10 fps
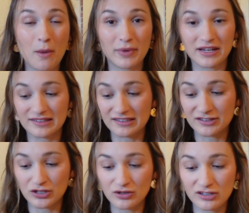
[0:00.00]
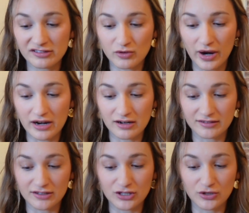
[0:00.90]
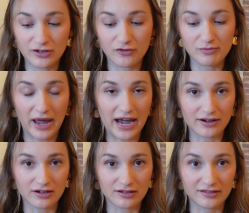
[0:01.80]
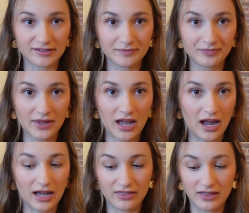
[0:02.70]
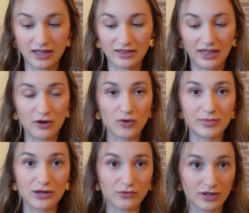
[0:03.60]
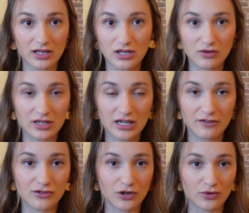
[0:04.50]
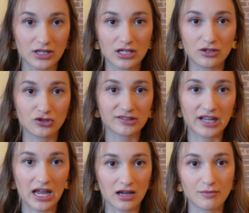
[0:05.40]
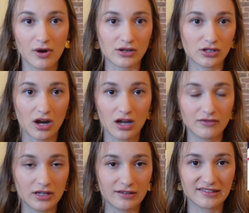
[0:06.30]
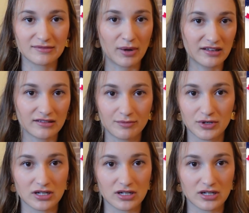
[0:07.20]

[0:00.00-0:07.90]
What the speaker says: But it's these two little squares, two different patterns. I think they would be a really cute gift or really cute just to hang up on your oven, spice up your